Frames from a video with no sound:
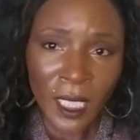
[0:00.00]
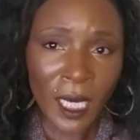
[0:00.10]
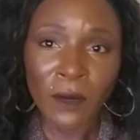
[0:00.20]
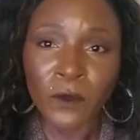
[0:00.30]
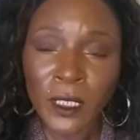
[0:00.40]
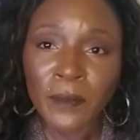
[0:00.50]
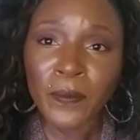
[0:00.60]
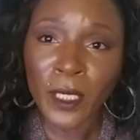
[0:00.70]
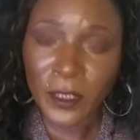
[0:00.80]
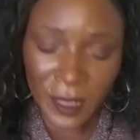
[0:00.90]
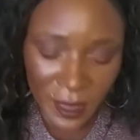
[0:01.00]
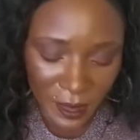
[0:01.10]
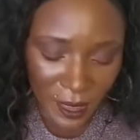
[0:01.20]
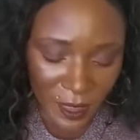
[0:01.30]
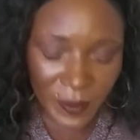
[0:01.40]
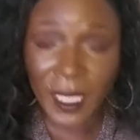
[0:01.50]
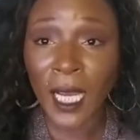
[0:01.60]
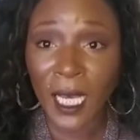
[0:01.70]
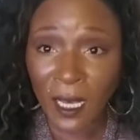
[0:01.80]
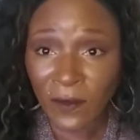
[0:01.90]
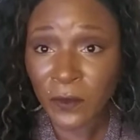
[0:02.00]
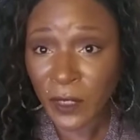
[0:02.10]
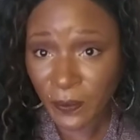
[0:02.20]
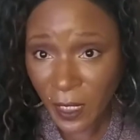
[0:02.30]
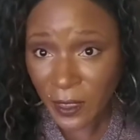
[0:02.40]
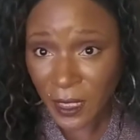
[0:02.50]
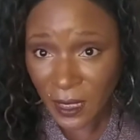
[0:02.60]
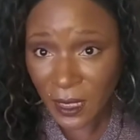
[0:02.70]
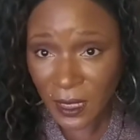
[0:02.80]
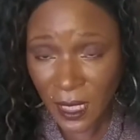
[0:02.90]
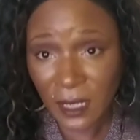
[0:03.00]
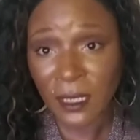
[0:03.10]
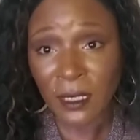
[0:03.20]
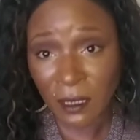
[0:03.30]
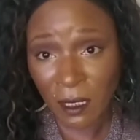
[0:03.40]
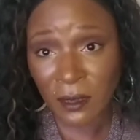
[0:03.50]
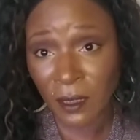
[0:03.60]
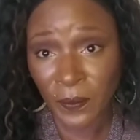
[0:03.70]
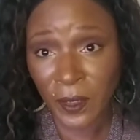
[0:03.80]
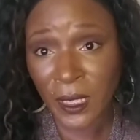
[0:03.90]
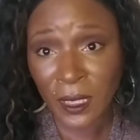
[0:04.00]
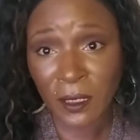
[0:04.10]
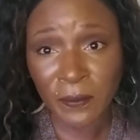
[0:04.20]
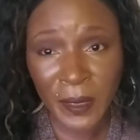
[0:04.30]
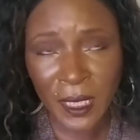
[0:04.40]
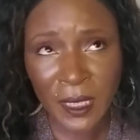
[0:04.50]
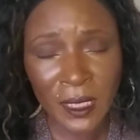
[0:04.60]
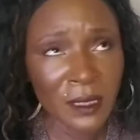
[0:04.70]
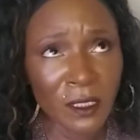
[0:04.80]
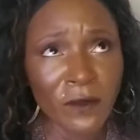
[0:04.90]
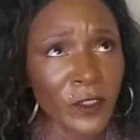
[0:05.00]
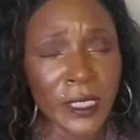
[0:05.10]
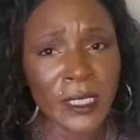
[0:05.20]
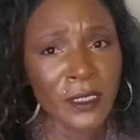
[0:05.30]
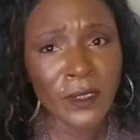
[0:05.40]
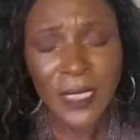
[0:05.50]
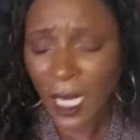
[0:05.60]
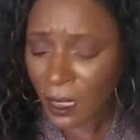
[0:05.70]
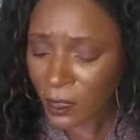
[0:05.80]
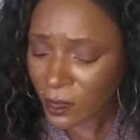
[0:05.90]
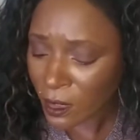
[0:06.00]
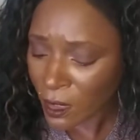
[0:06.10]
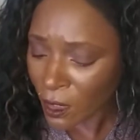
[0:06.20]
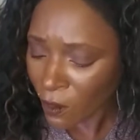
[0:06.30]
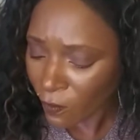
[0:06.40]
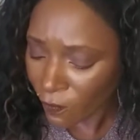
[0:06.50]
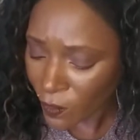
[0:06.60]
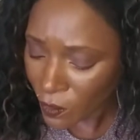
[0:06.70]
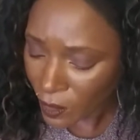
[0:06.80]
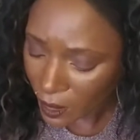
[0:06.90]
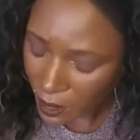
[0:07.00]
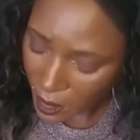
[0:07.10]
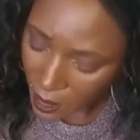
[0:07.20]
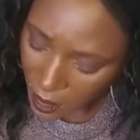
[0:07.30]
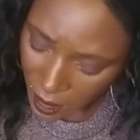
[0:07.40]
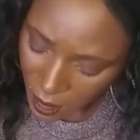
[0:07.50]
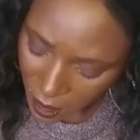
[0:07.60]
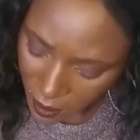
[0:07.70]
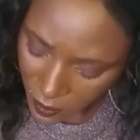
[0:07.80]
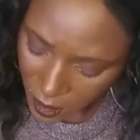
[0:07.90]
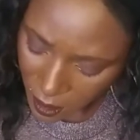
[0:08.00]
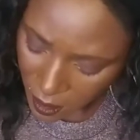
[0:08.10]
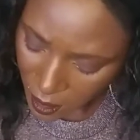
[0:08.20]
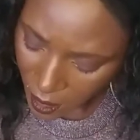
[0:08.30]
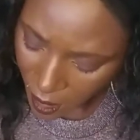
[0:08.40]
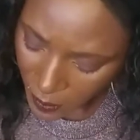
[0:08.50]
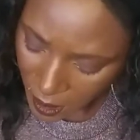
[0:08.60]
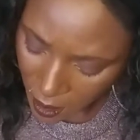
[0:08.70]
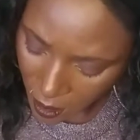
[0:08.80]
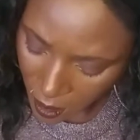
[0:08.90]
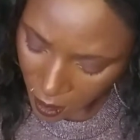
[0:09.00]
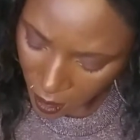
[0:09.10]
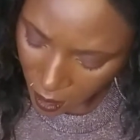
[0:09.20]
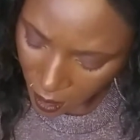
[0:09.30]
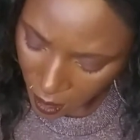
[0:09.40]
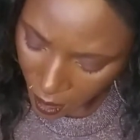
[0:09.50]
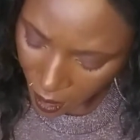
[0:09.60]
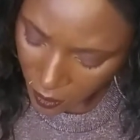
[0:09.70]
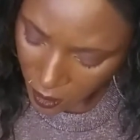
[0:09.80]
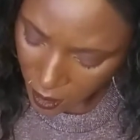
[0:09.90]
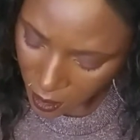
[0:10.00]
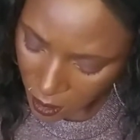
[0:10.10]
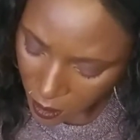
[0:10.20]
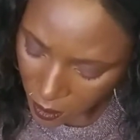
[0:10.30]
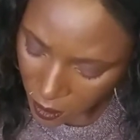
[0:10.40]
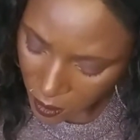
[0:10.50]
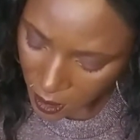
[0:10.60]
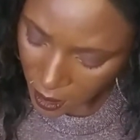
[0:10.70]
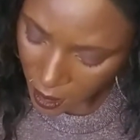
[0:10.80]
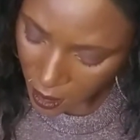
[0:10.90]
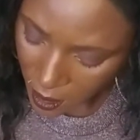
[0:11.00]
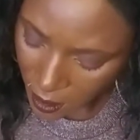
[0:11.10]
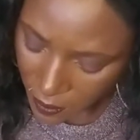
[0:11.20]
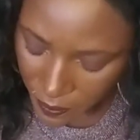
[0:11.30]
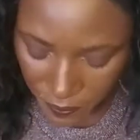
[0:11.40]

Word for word: I would purchase this, but I haven't repurchased this yet. This costs a pretty little penny. It's over a $100 for, uh, what is this? How many ounces do you get?